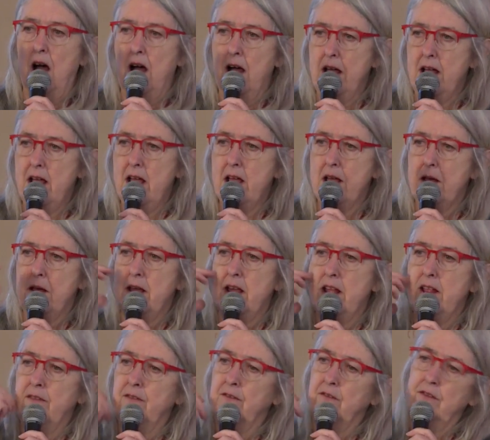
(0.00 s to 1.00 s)
Uh,
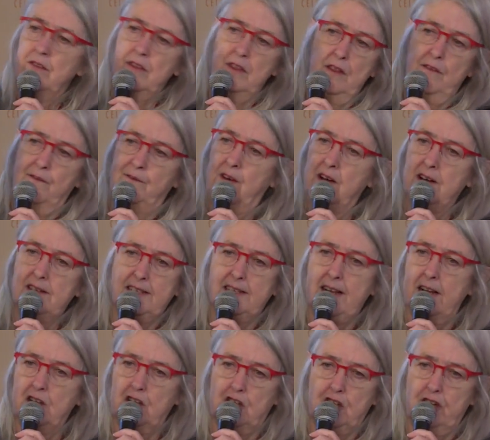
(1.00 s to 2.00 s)
in the first
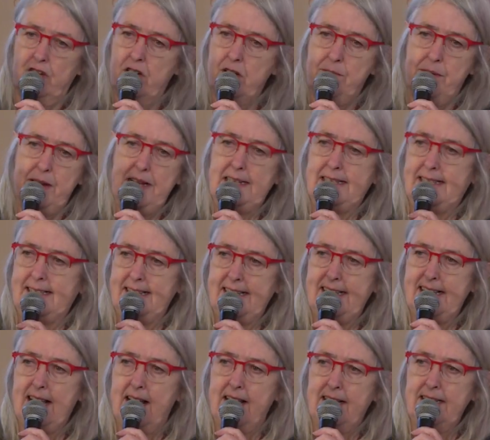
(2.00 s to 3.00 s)
century B
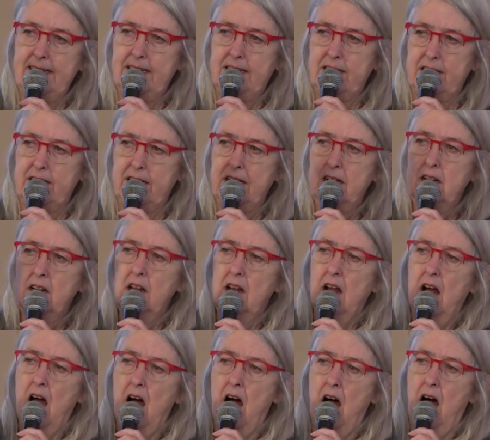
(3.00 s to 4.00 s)
C A D,
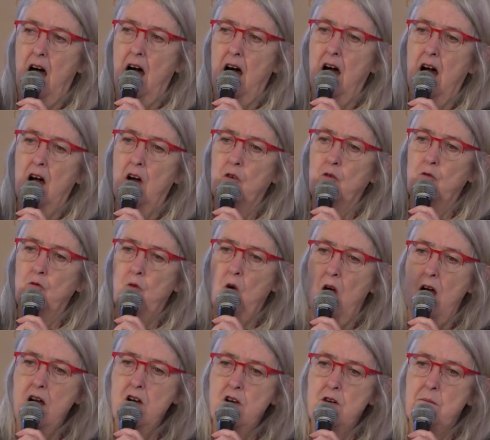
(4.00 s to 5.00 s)
uh,
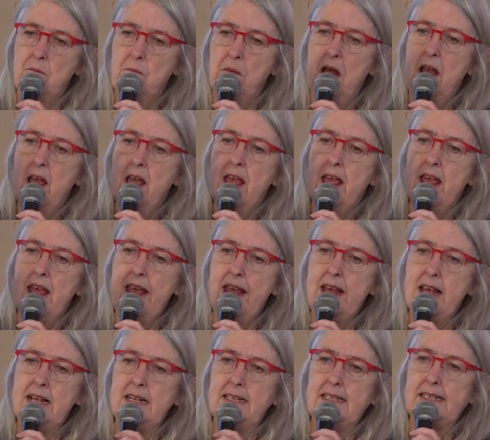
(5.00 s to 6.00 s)
Rome
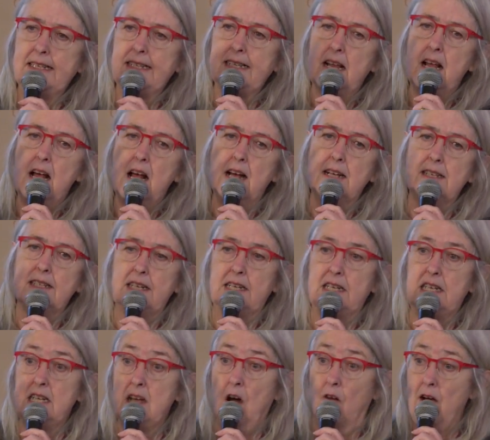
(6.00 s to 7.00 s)
is a
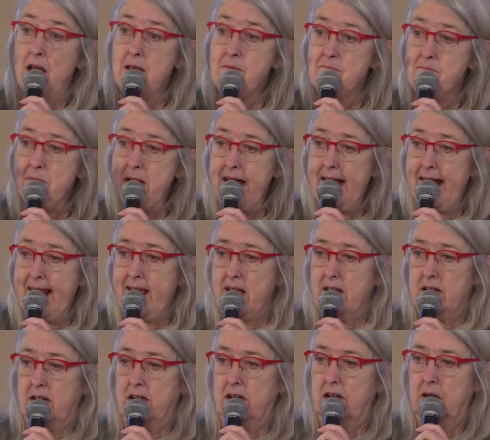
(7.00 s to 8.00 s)
city of a
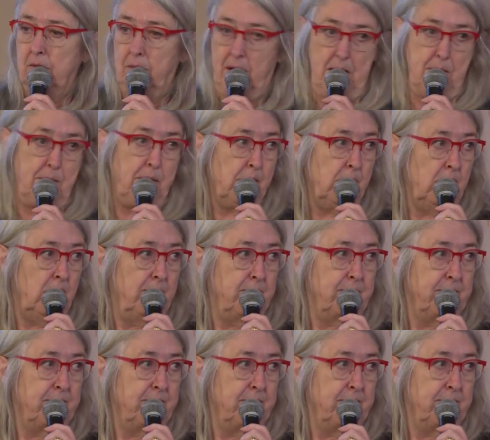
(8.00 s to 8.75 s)
million people.